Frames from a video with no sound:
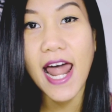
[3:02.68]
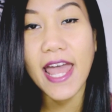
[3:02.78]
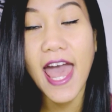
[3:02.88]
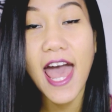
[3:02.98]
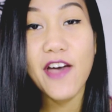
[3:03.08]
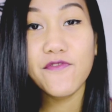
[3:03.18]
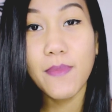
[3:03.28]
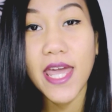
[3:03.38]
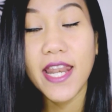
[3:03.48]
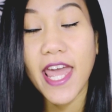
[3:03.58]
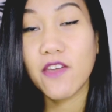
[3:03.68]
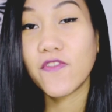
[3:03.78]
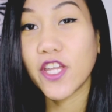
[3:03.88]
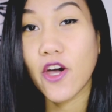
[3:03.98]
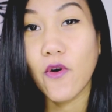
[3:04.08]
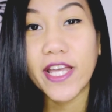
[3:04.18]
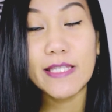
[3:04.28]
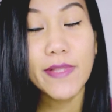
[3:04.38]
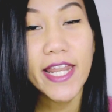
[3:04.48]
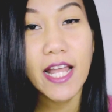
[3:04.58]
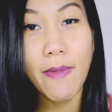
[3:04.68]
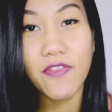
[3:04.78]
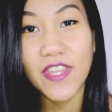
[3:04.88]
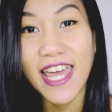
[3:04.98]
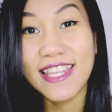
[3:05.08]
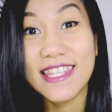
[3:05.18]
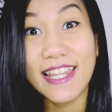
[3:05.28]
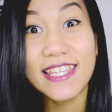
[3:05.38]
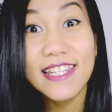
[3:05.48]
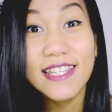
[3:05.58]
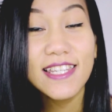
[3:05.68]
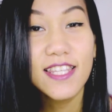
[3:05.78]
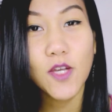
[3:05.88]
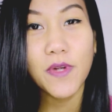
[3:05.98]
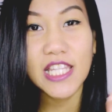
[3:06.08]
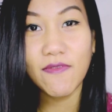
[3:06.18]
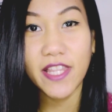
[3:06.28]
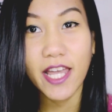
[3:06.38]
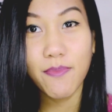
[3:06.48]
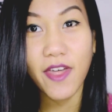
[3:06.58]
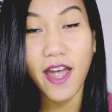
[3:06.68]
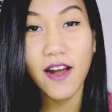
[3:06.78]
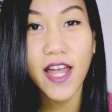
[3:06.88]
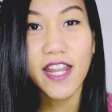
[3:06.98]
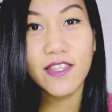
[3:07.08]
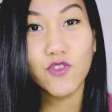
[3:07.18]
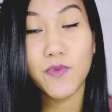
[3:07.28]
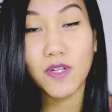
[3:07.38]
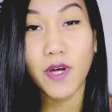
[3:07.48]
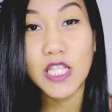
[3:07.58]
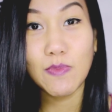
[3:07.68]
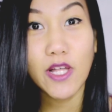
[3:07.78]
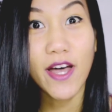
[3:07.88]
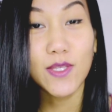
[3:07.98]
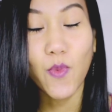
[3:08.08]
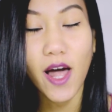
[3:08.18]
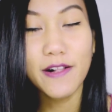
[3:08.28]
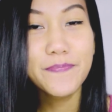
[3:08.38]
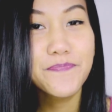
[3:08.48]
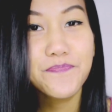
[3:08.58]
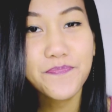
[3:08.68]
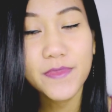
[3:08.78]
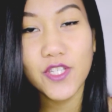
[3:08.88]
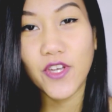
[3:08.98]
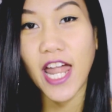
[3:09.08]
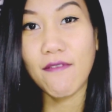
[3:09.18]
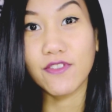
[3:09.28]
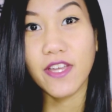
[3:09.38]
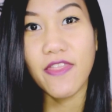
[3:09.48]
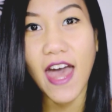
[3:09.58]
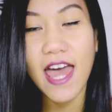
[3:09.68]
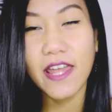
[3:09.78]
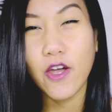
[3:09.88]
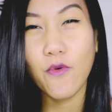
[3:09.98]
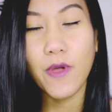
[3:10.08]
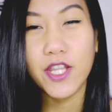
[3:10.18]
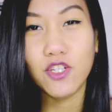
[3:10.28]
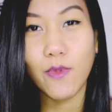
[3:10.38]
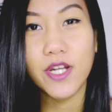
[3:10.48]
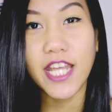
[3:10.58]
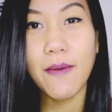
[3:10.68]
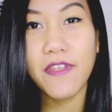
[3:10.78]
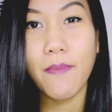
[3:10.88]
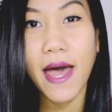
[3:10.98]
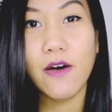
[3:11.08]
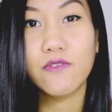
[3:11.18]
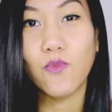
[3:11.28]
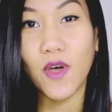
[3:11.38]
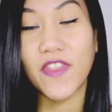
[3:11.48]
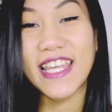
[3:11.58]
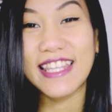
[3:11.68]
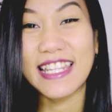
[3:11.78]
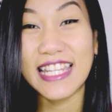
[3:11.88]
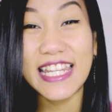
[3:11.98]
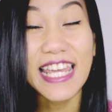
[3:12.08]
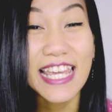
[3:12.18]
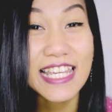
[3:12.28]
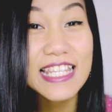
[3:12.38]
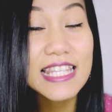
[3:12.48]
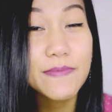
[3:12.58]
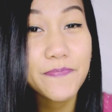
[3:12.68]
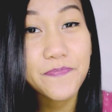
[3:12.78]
I have made a video explaining about the Ascendant, so I'm going to leave a link up there and in the description box below as well. So you can have a look at that. I go into more depth about what the Ascendant is.